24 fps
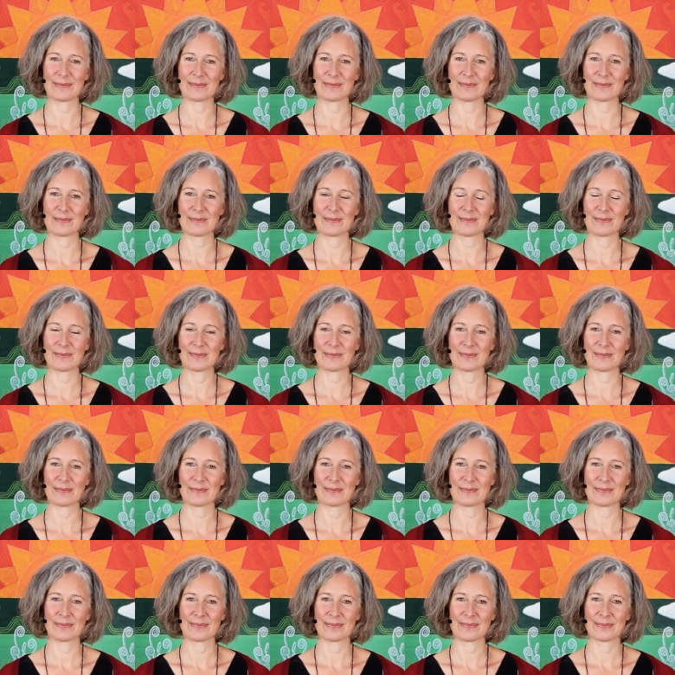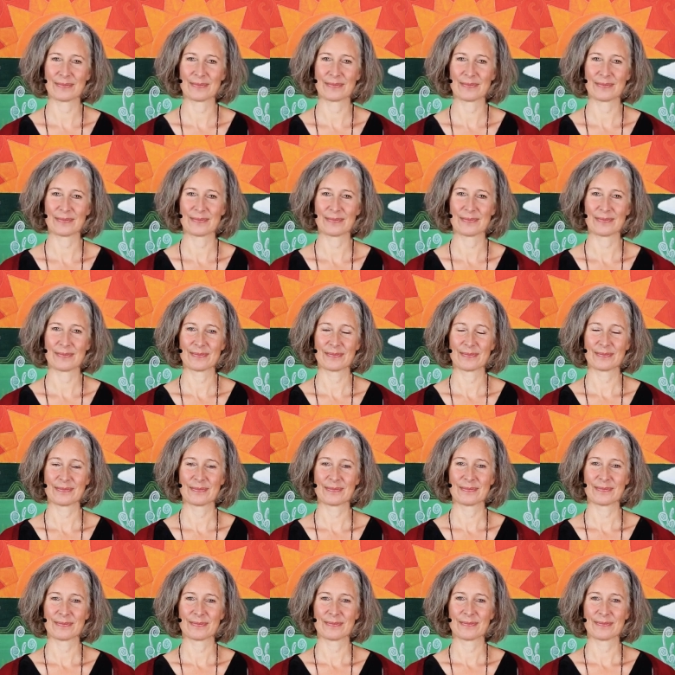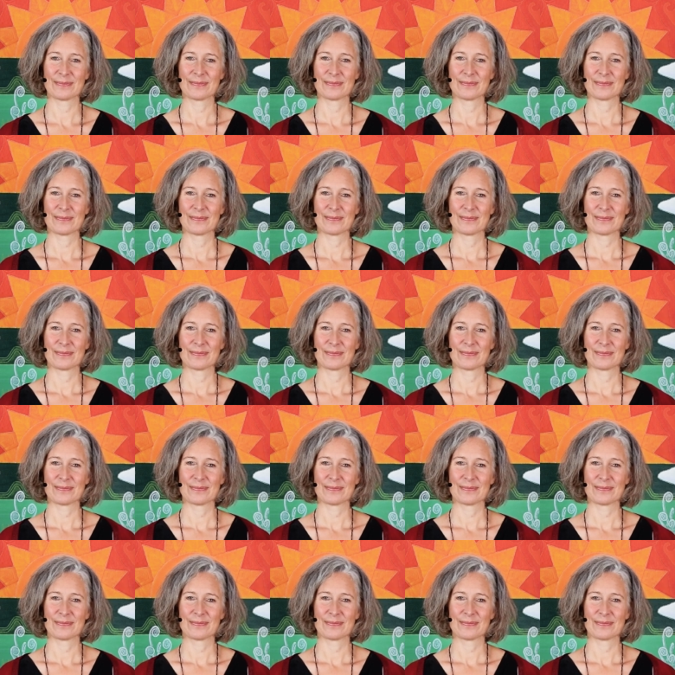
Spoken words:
Nothing is said.